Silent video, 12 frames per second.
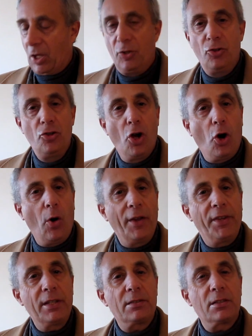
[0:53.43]
No, I
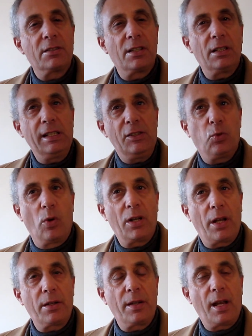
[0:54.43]
think there's at least one
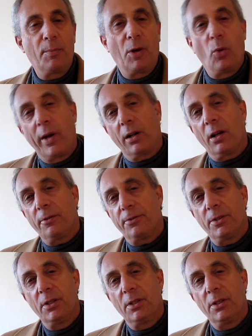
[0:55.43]
other that I'm aware of